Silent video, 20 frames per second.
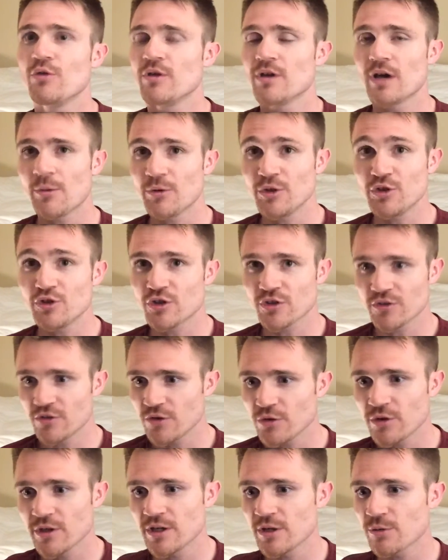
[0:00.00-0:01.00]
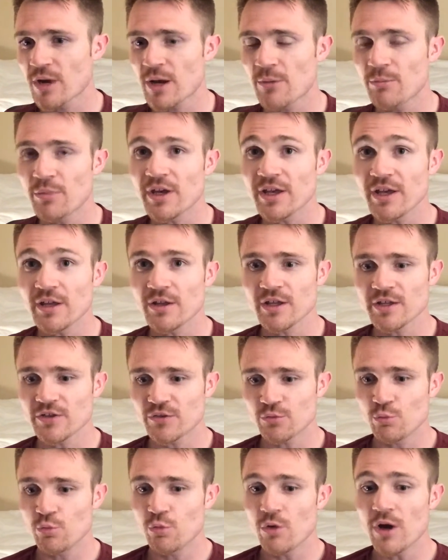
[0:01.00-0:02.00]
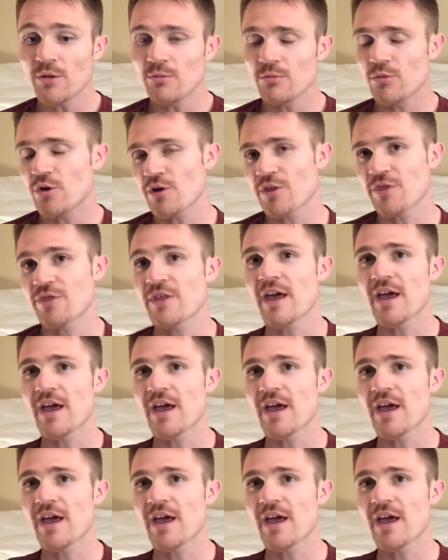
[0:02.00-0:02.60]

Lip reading: I mean, you could do it, right? But it's one more thing.